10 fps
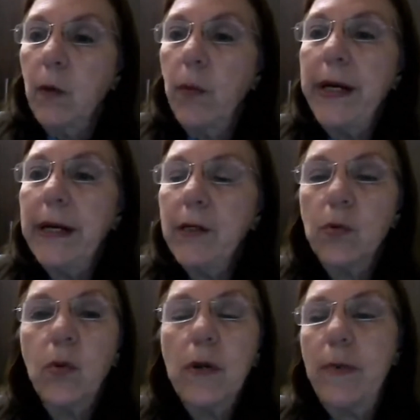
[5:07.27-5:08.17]
when I
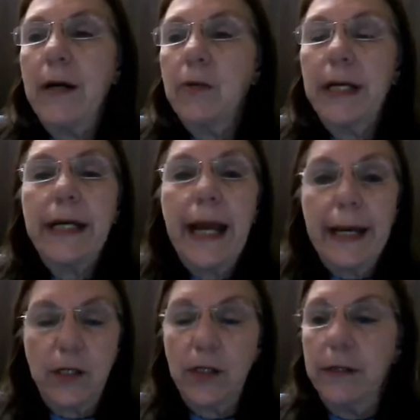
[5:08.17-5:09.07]
talk about take
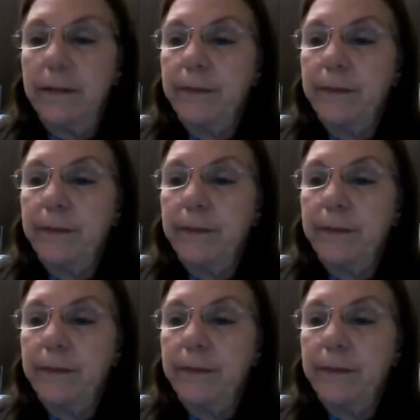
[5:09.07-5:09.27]
action,